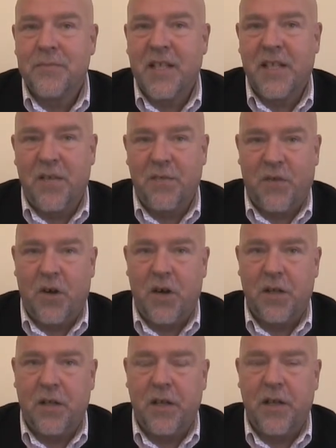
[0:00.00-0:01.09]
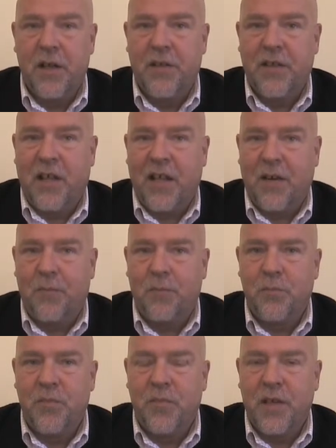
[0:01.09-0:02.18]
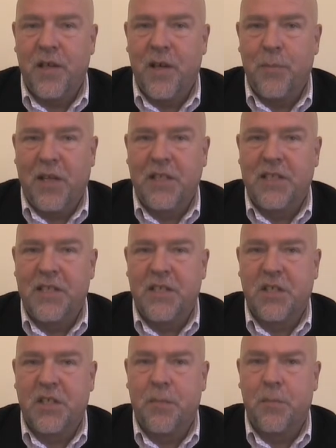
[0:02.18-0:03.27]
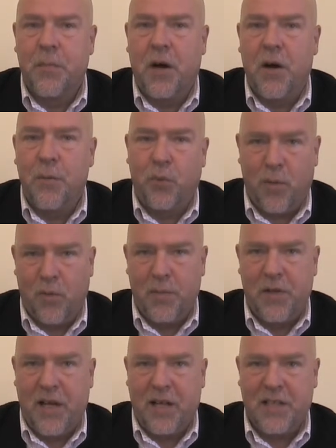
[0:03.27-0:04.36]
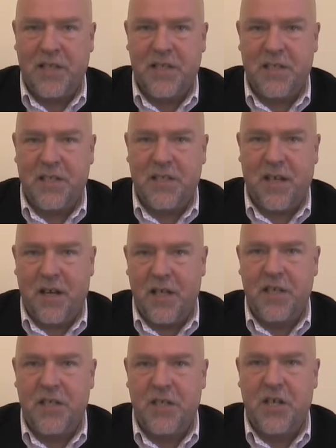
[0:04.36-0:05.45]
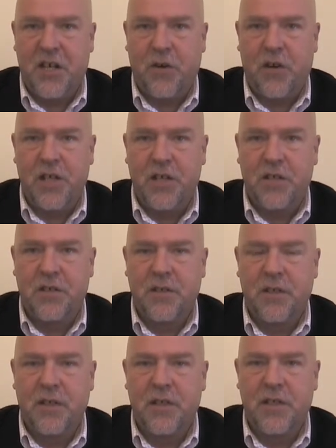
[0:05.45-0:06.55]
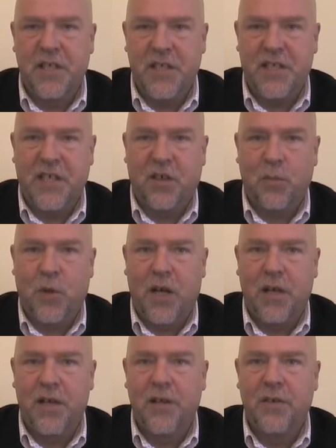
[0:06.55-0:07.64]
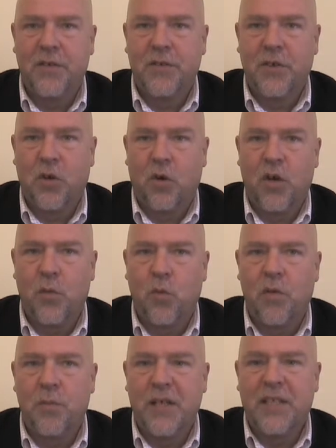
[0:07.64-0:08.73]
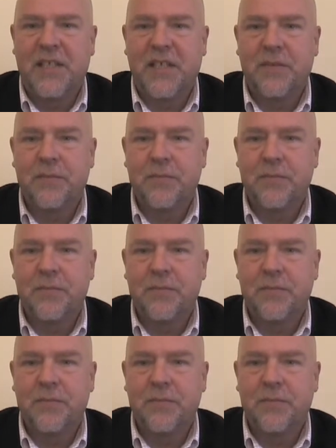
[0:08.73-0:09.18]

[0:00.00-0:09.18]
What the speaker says: And then finally, they'll have the ability to combine problem analysis, ideas generation, detailed planning, all in one meeting.